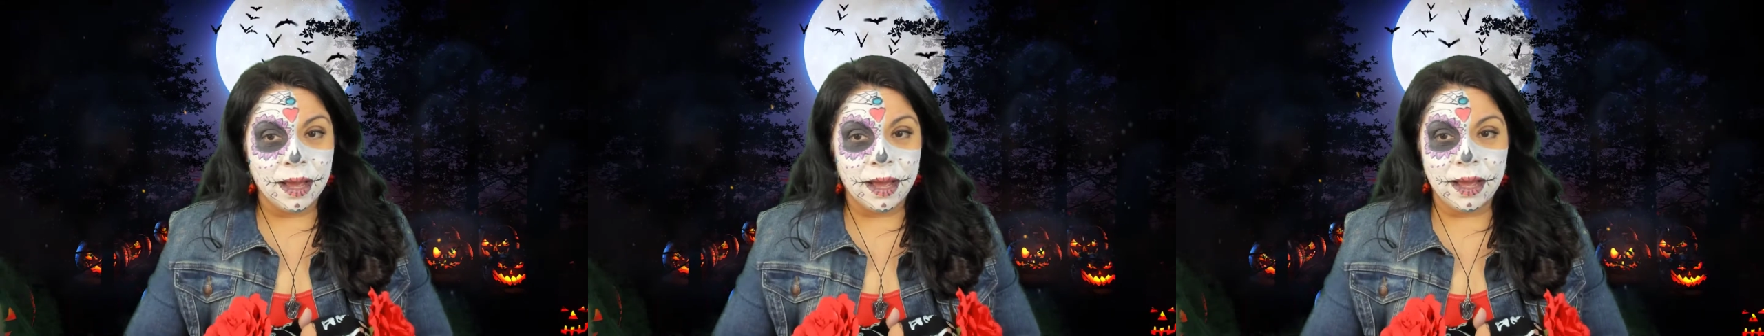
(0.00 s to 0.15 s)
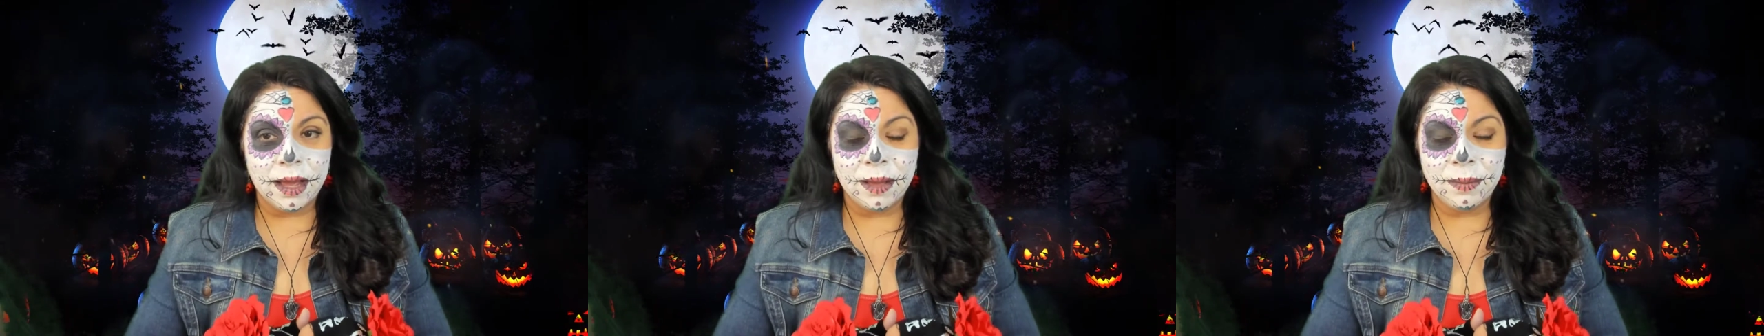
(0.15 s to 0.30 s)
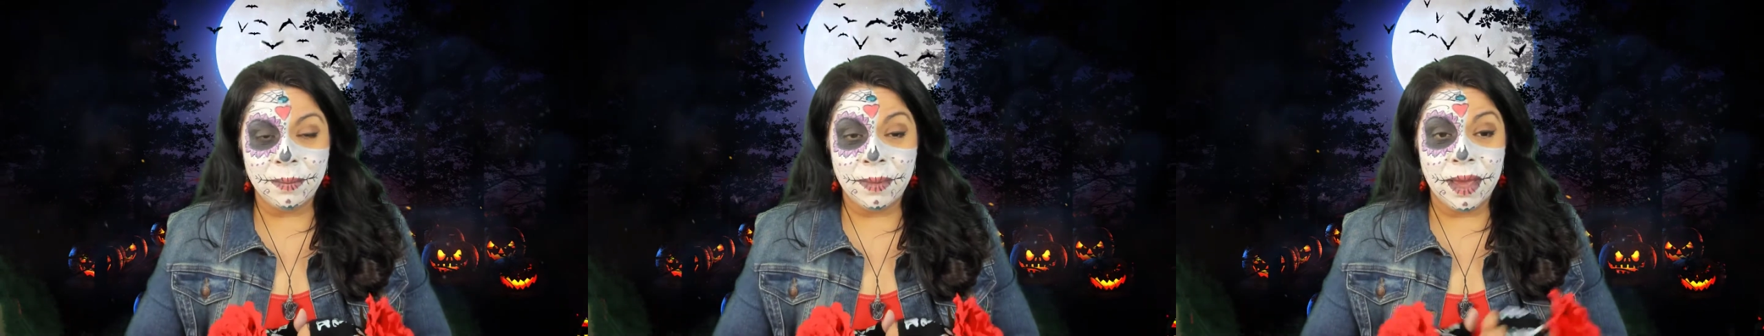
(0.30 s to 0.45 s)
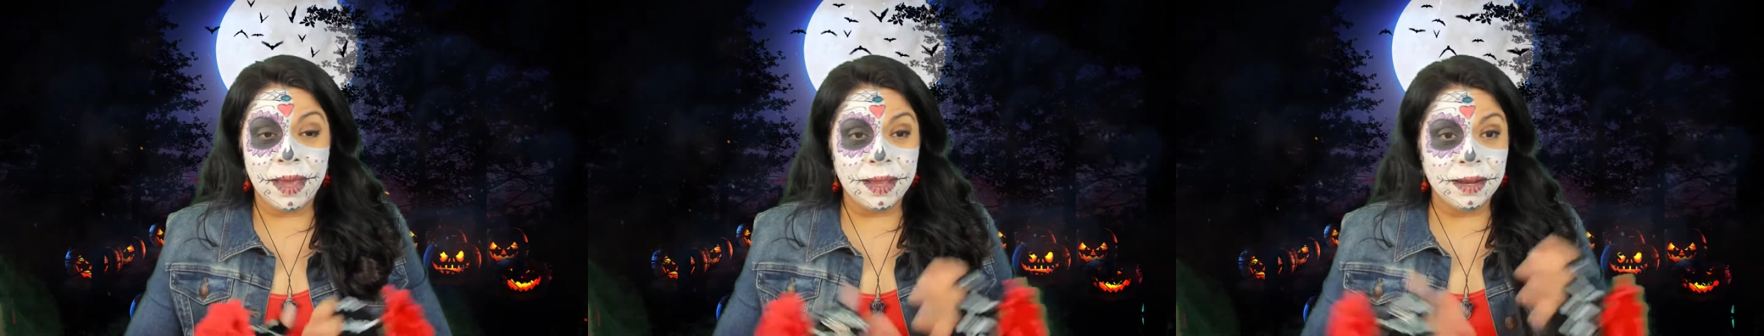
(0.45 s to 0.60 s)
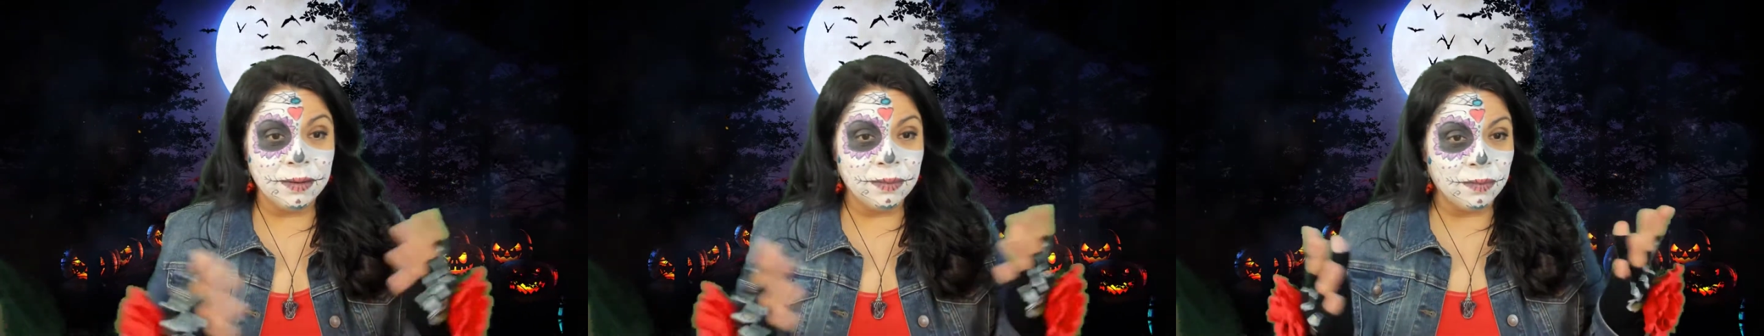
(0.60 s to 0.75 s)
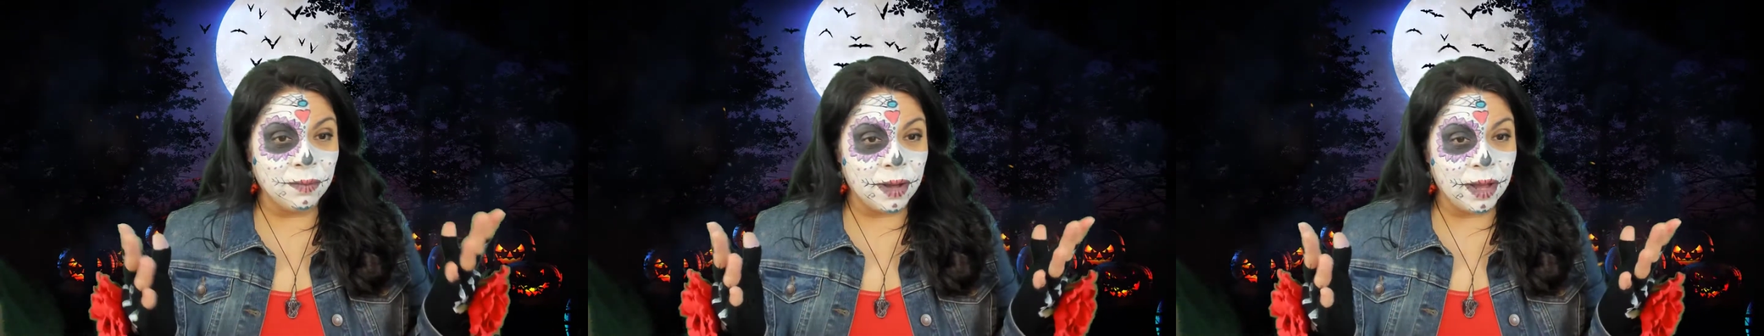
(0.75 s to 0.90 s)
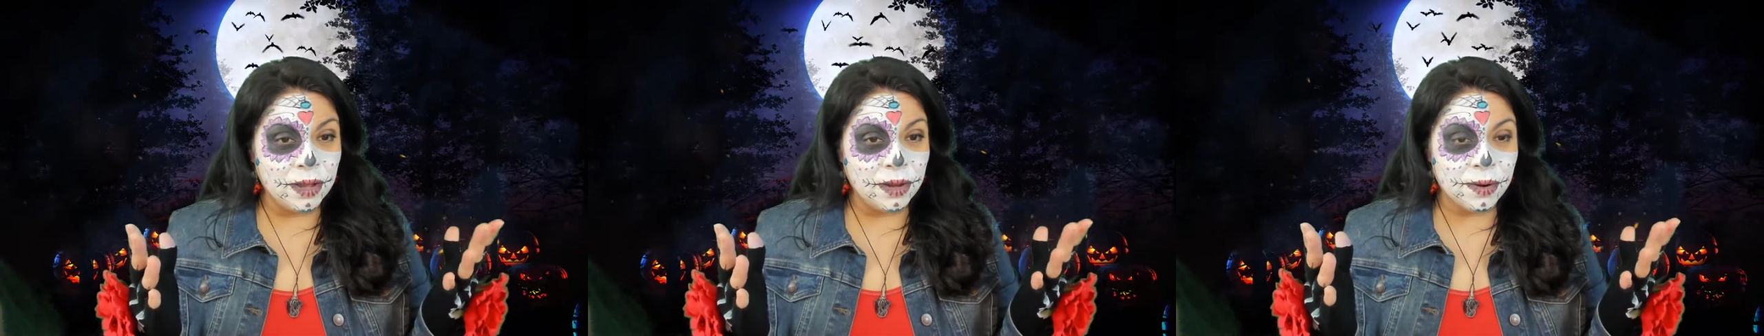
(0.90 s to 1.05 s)

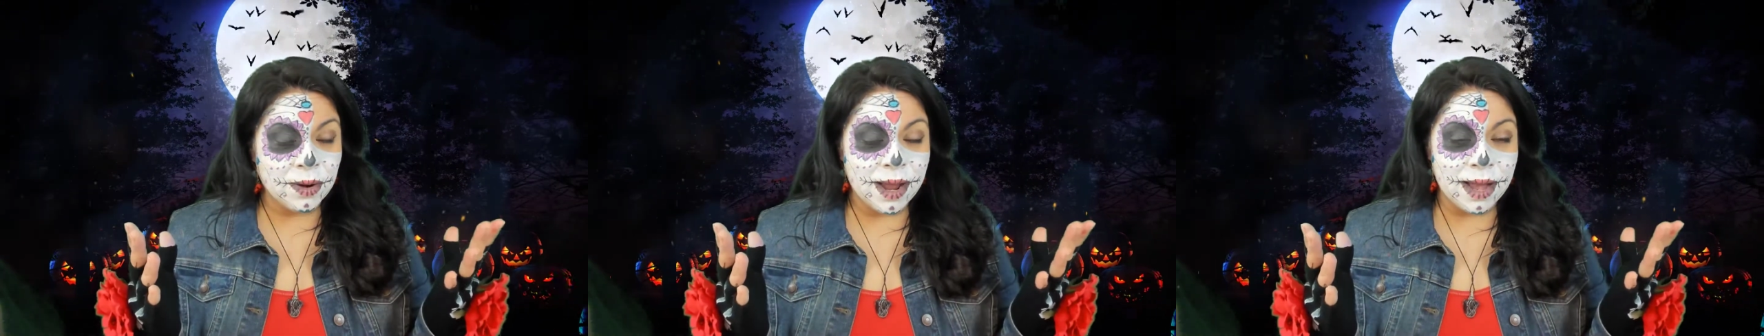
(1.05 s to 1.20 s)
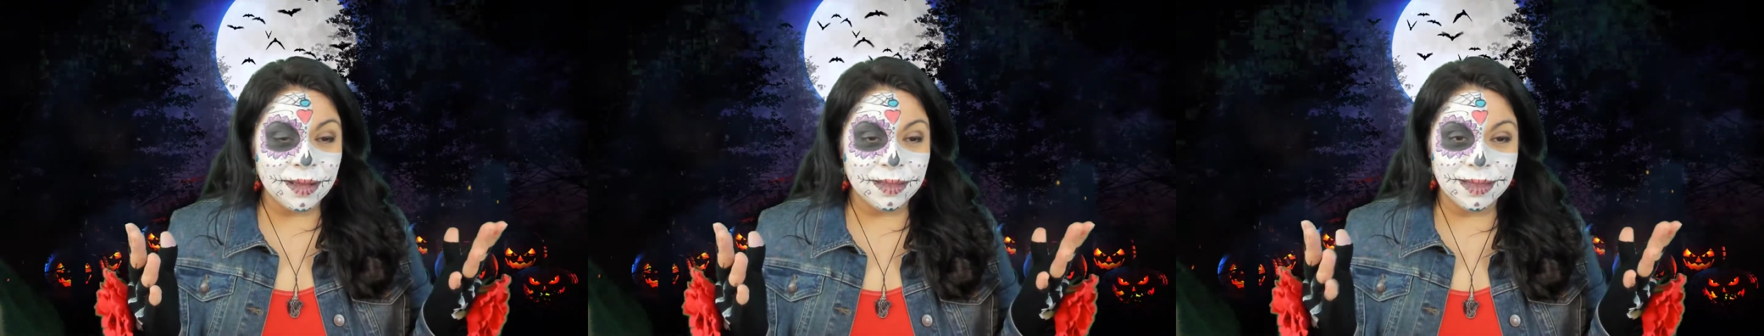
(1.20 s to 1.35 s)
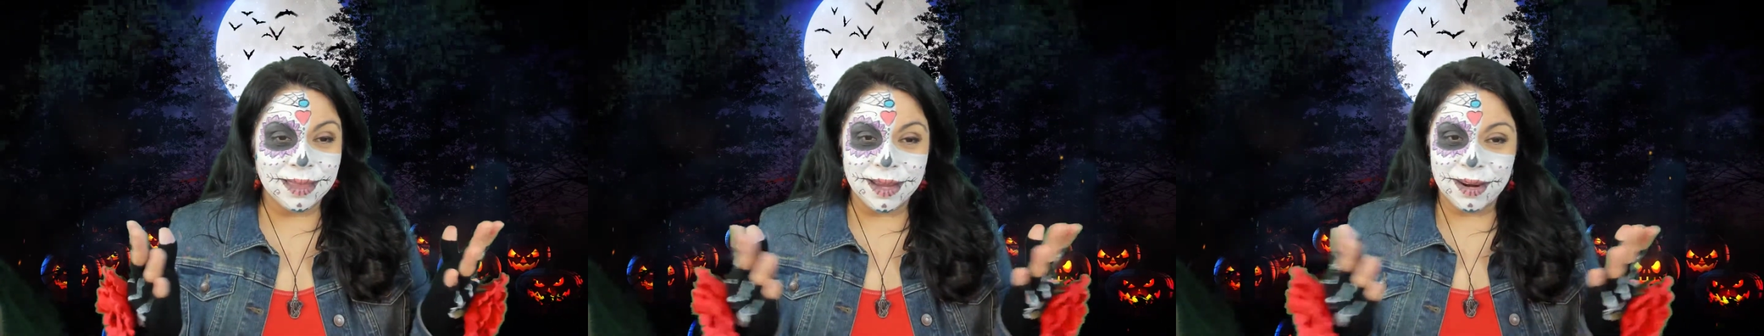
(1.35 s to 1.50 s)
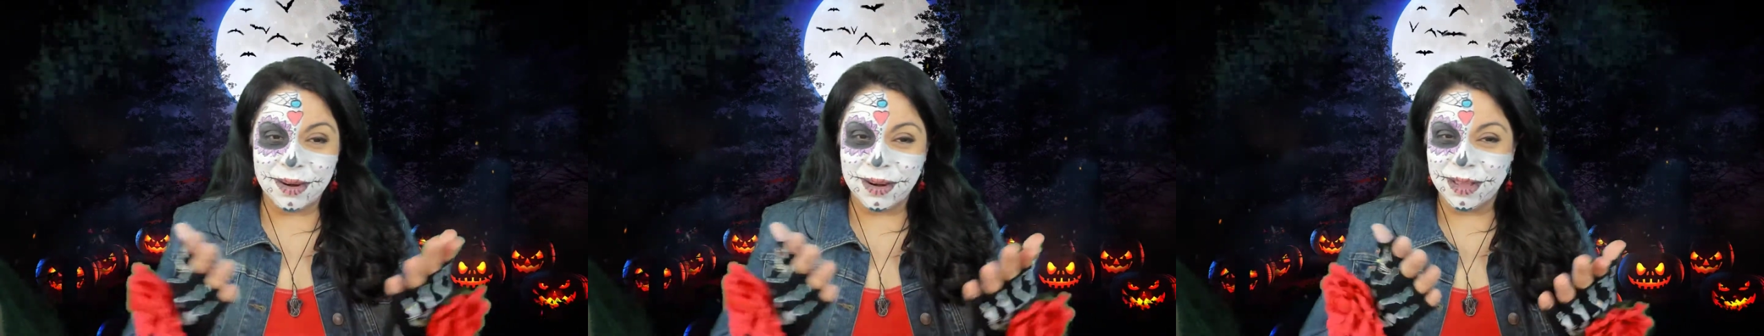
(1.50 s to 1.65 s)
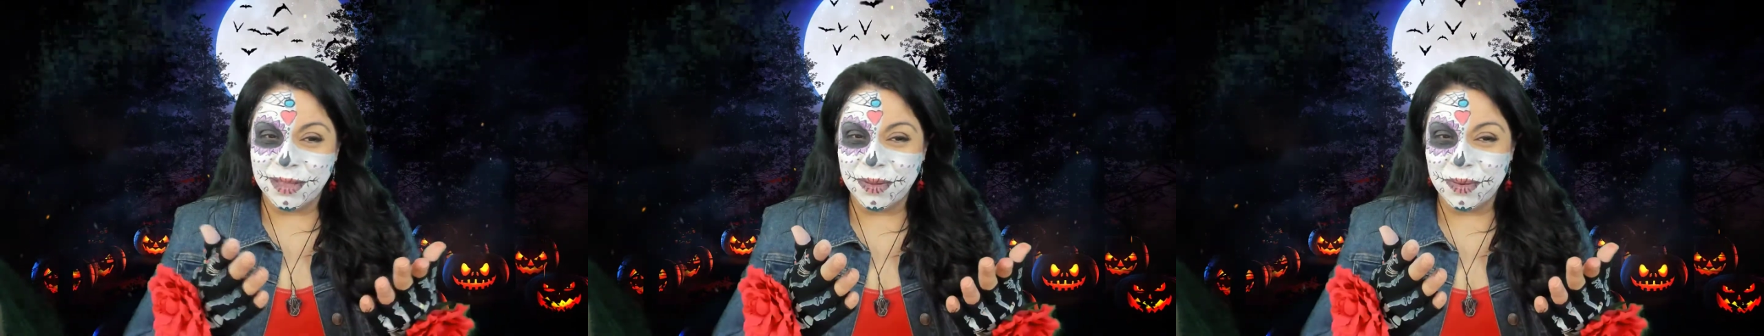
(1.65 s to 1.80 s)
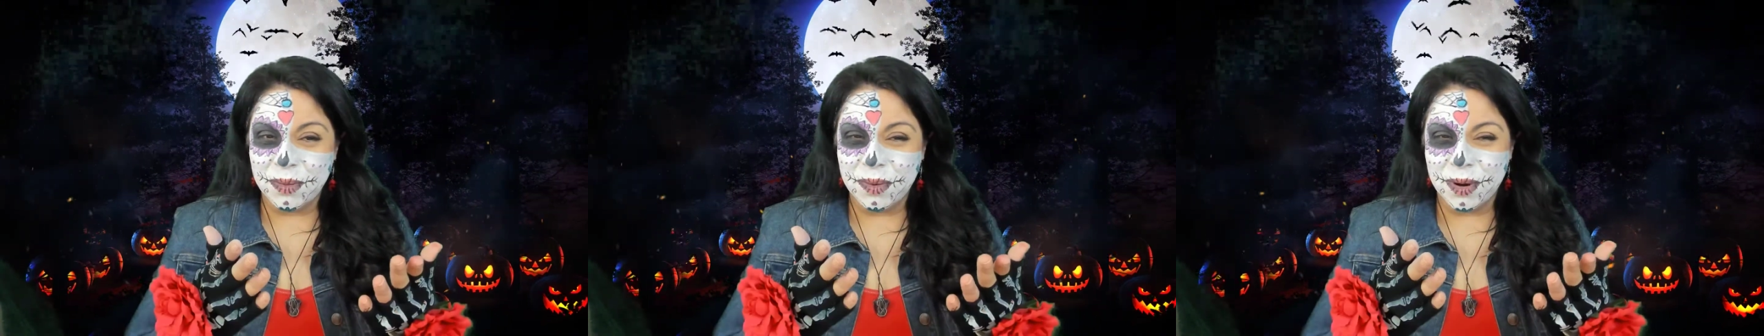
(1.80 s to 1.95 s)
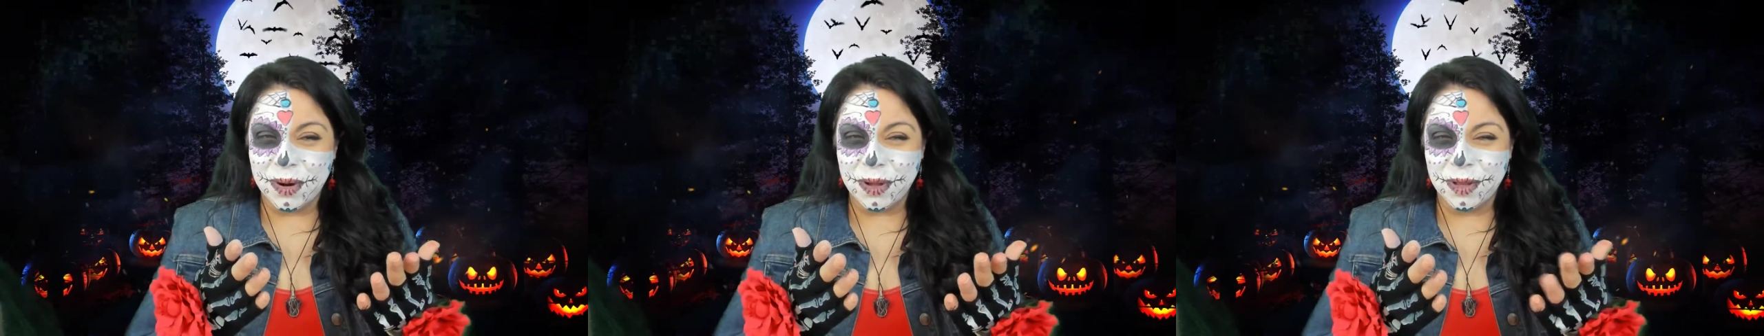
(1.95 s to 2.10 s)
And while you're out there in
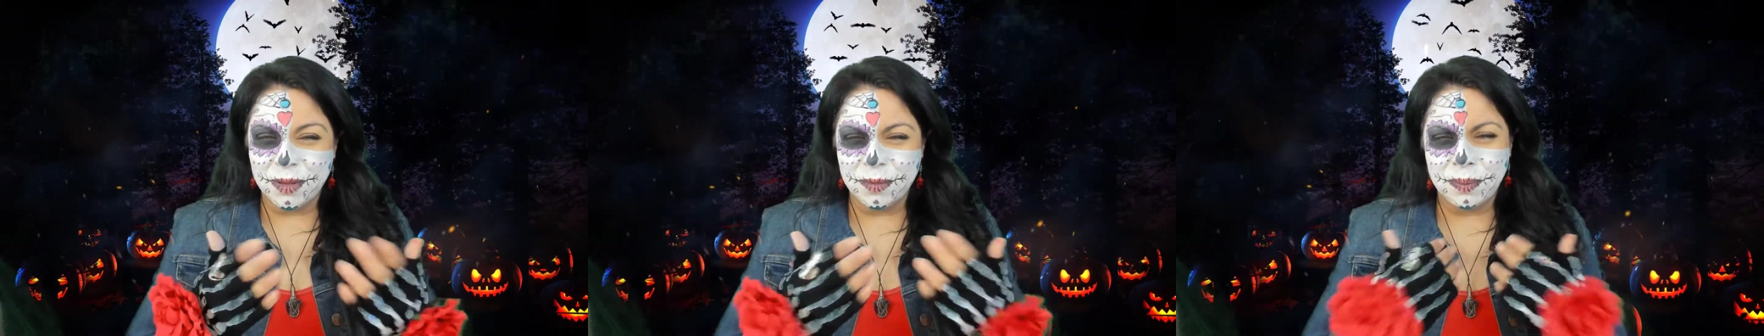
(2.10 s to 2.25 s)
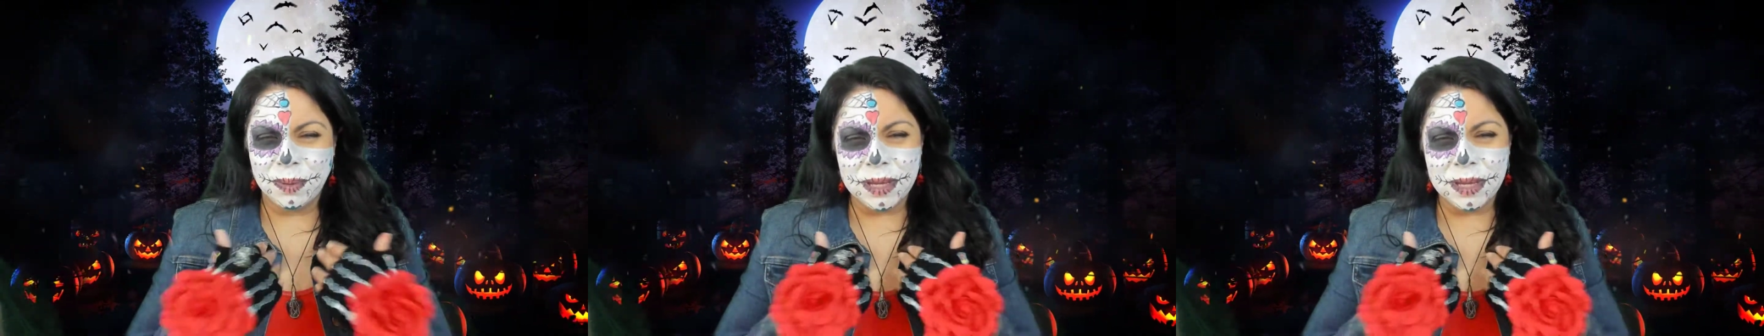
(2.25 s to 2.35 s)
the world,